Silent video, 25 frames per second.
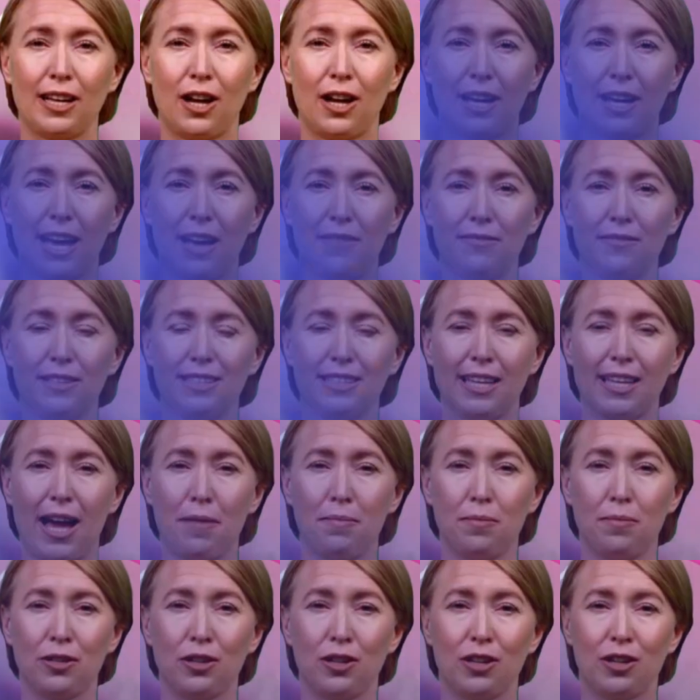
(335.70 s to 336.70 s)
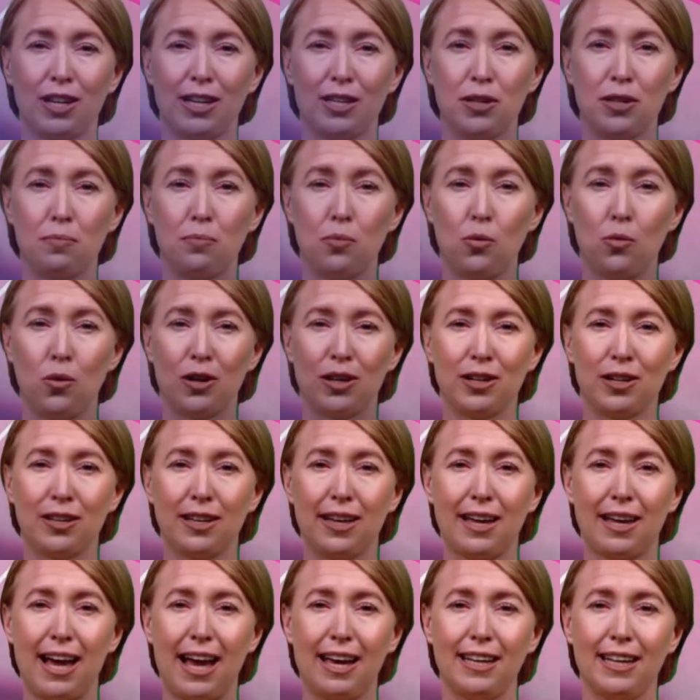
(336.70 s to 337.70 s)
on every time you look at the board
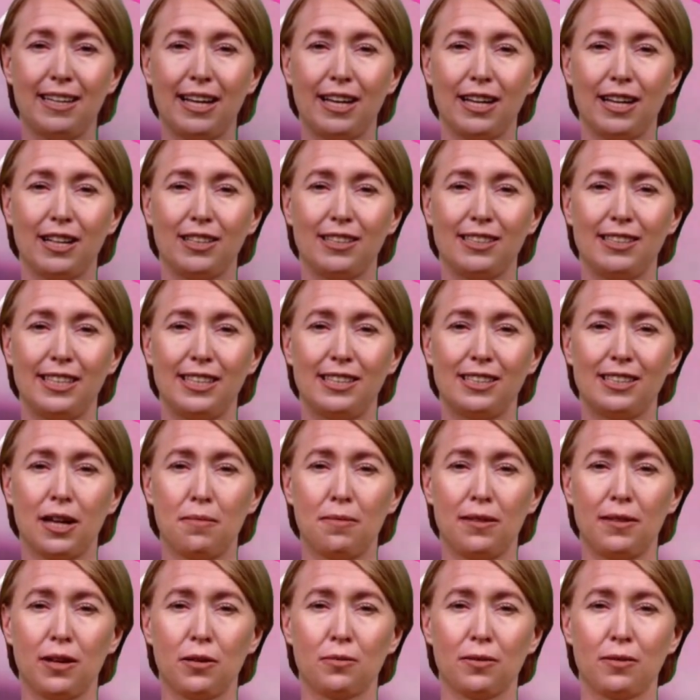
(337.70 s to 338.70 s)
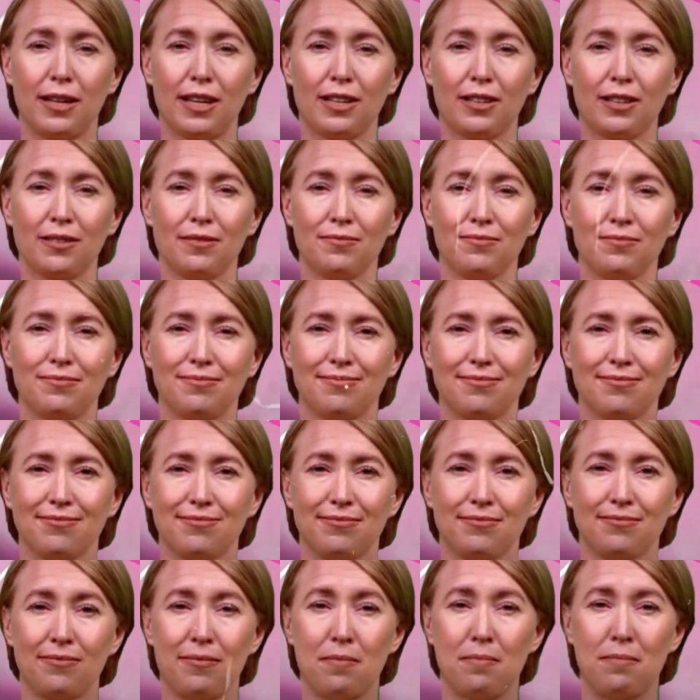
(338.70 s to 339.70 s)
and think you see something real.
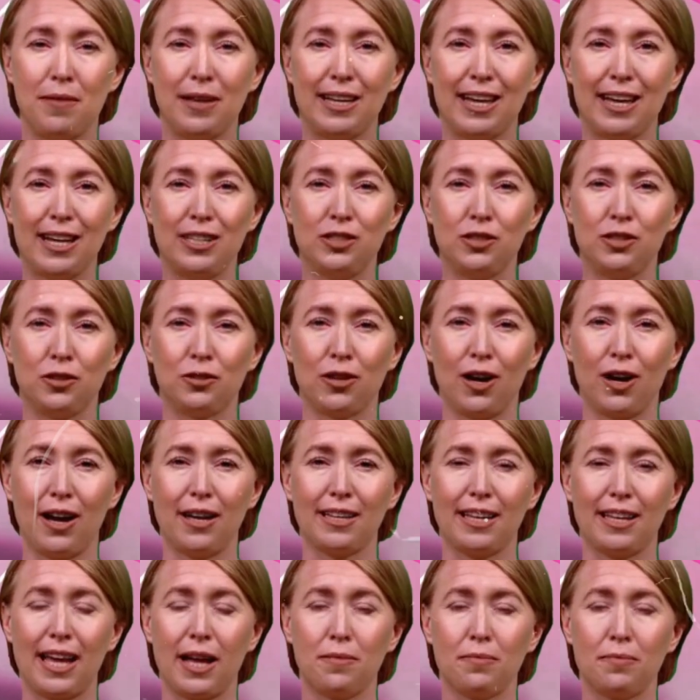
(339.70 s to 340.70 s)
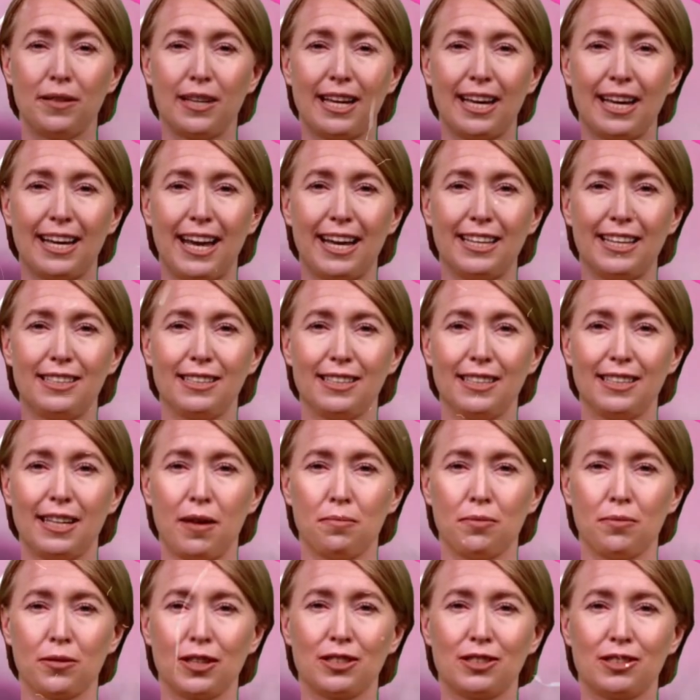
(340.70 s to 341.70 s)
Because you're not gambling against
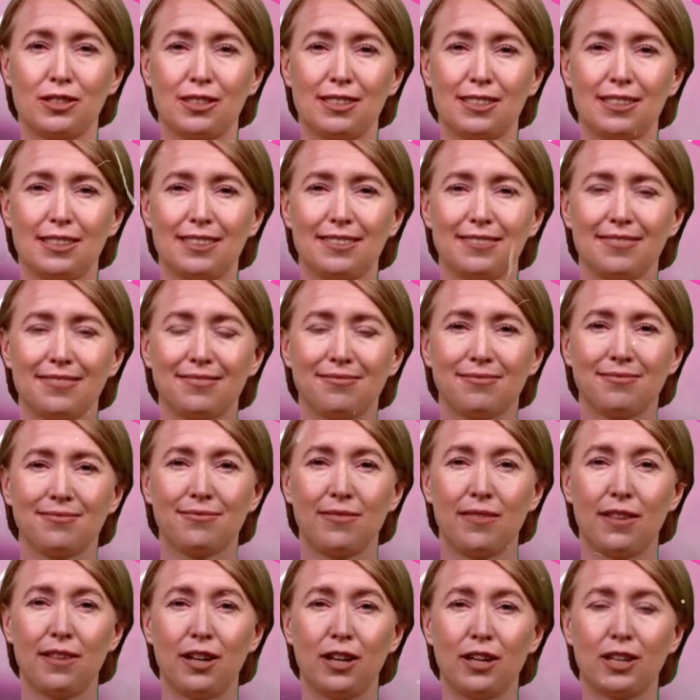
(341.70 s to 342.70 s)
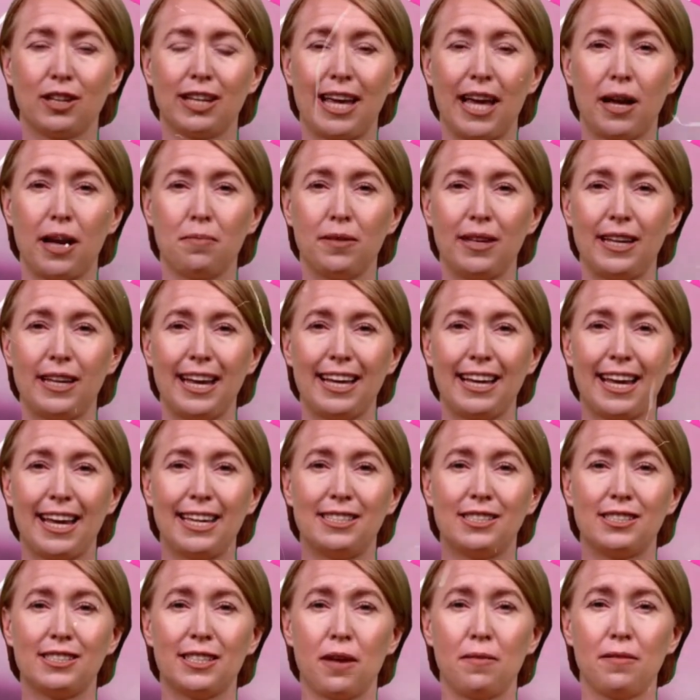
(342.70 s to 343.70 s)
numbers. You're gambling
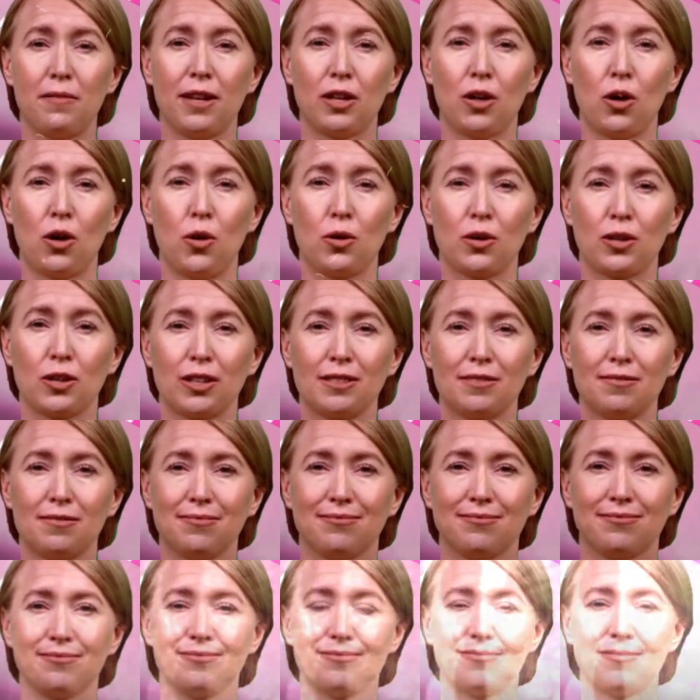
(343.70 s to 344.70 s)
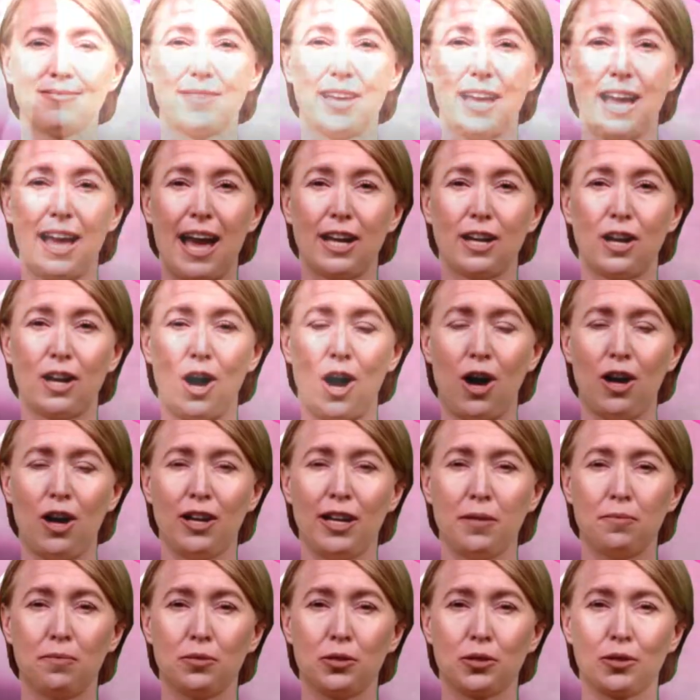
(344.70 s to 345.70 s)
against something older. I call
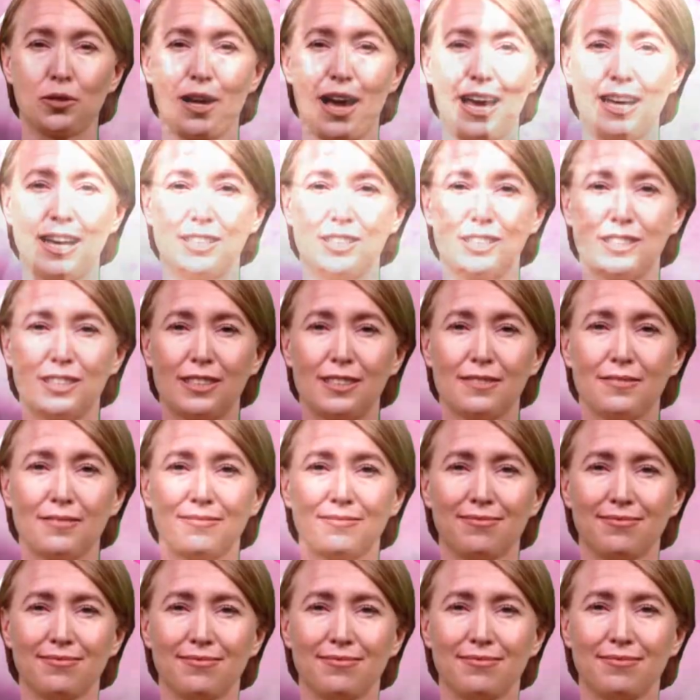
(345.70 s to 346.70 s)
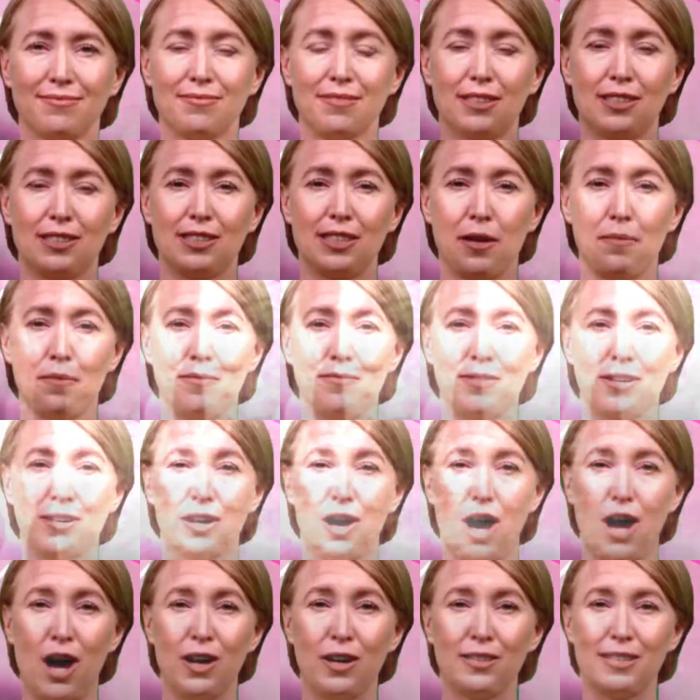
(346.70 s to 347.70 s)
him Scratch. Some of you
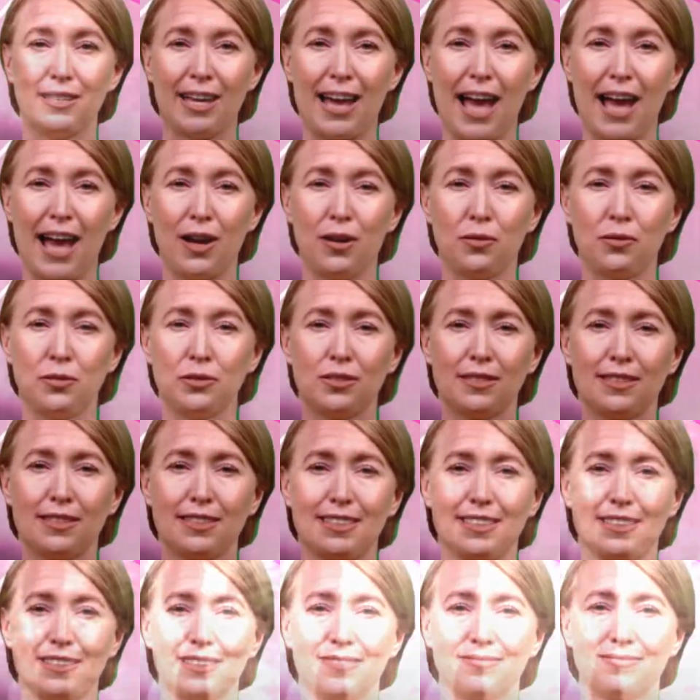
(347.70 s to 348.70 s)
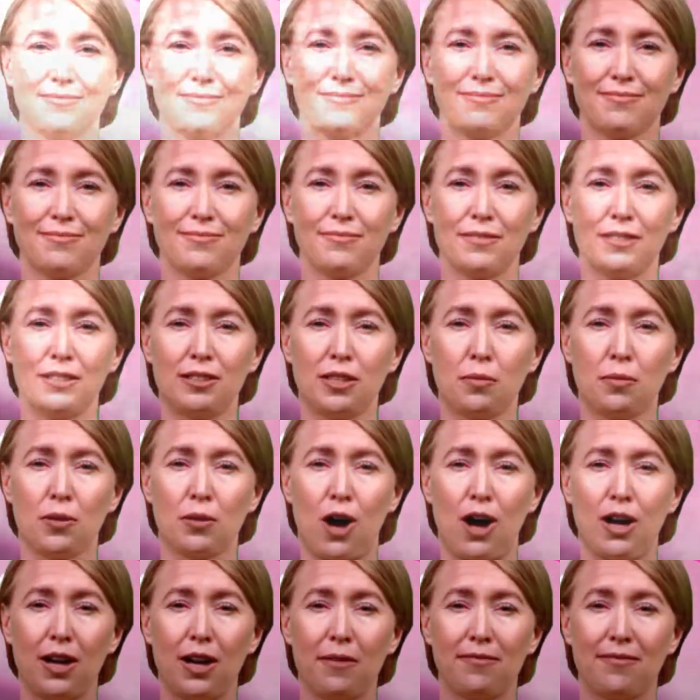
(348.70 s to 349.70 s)
call it the house. Some
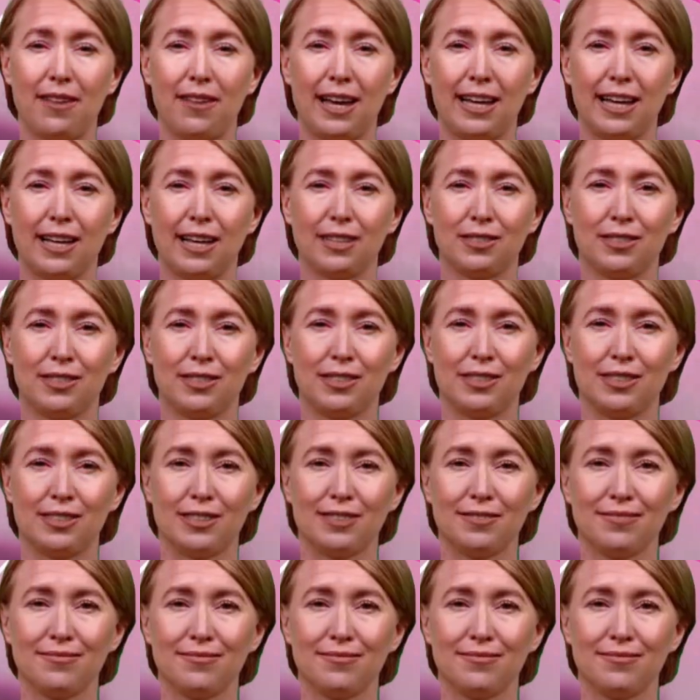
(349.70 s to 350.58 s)
call it Vegas.